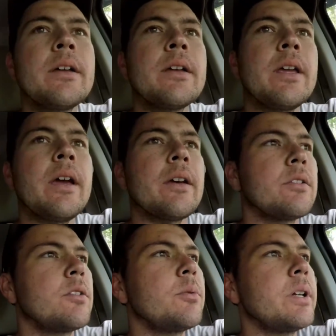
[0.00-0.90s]
yeah,
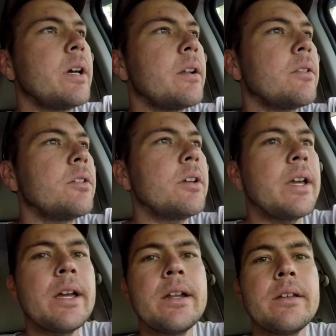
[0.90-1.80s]
so we got to look
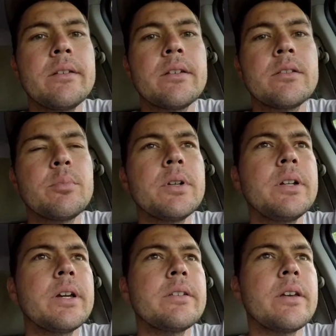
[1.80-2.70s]
at it. It's a pretty
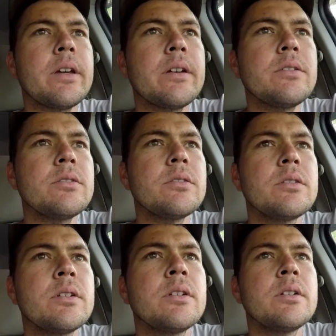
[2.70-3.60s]
nice house.
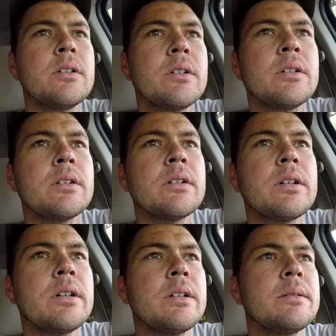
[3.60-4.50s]

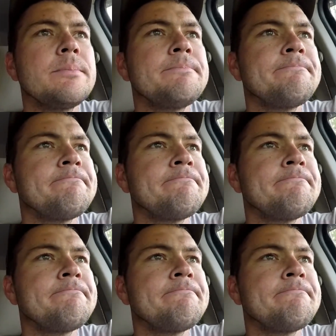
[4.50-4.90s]
Um,